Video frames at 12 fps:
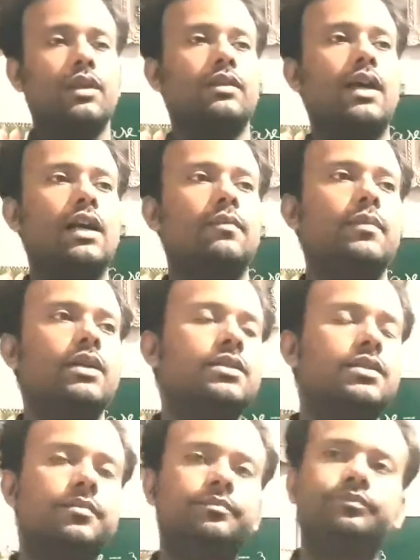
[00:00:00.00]
That
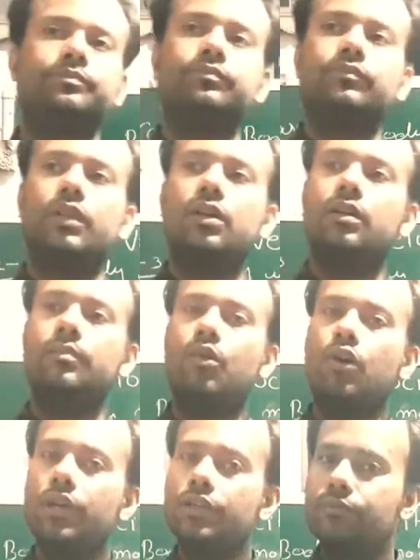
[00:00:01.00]
means
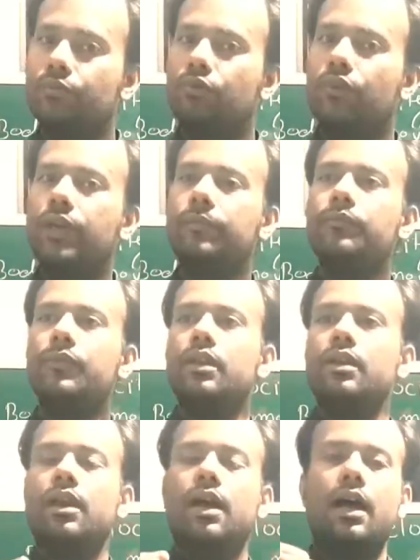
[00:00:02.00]
body is moving,
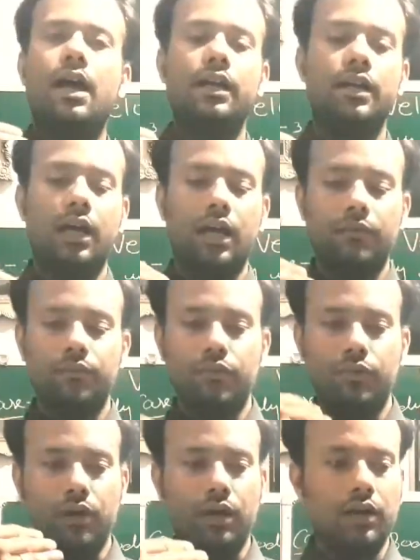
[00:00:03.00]
and
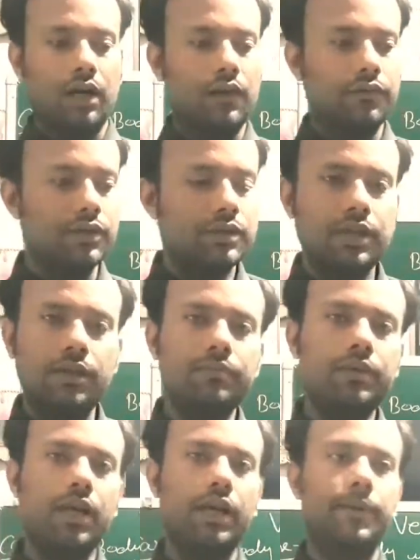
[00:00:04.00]
after
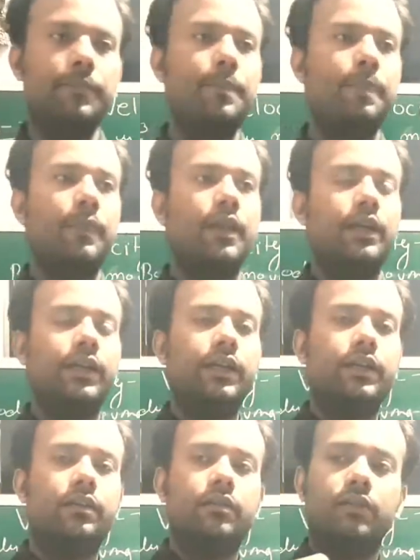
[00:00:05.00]
some time
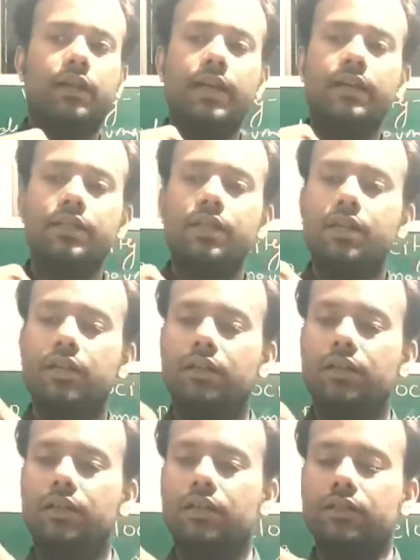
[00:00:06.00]
it gets
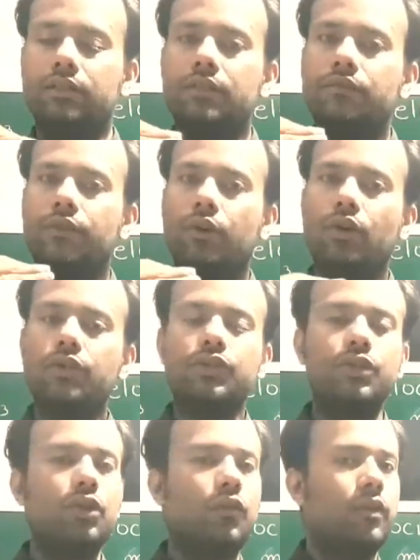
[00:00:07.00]
the
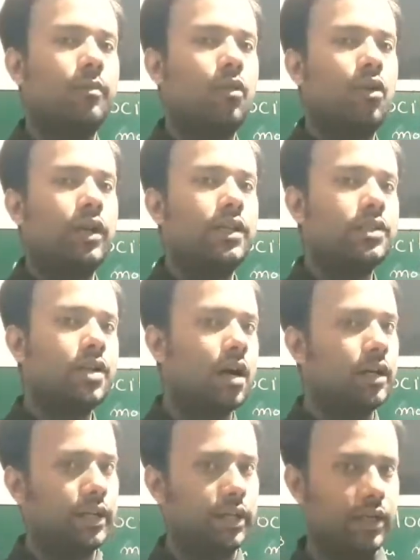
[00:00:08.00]
velocity of the body
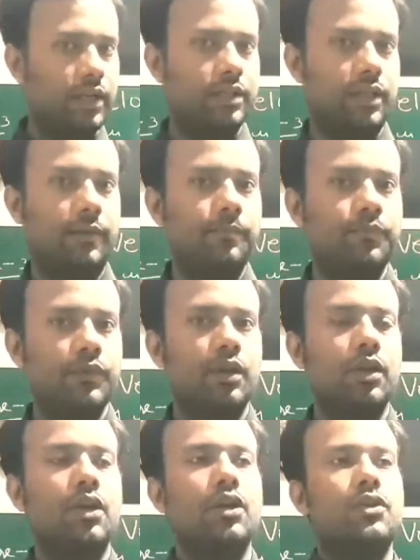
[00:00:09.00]
start decreasing.
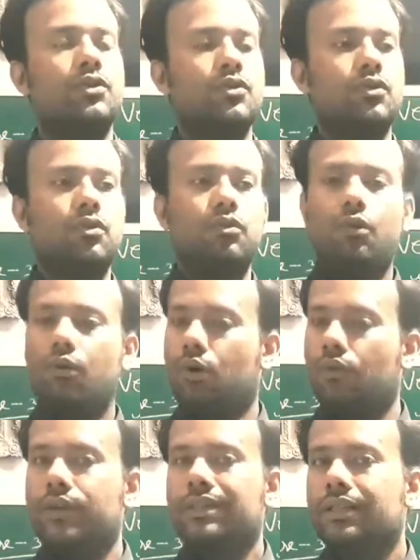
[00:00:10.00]
So
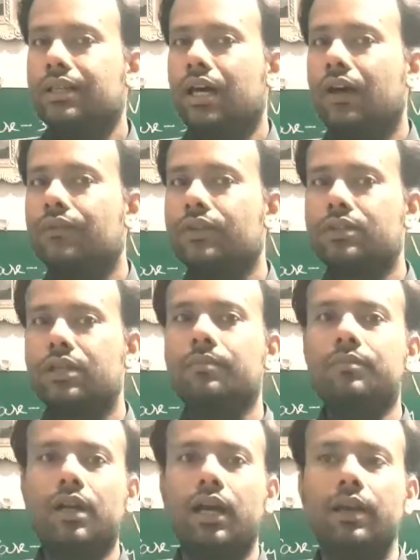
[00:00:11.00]
obviously after
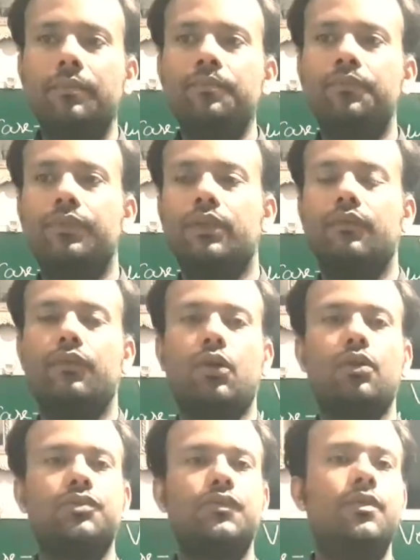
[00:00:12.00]
some time the
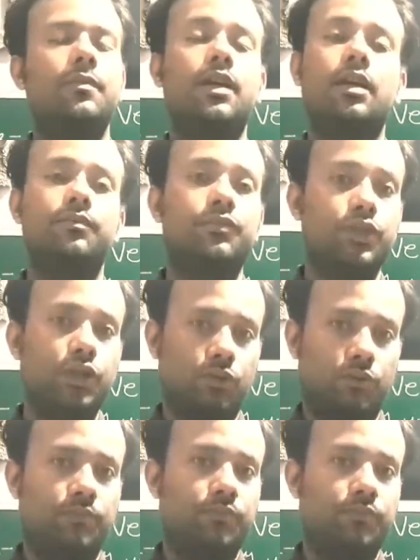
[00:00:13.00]
velocity will become 0.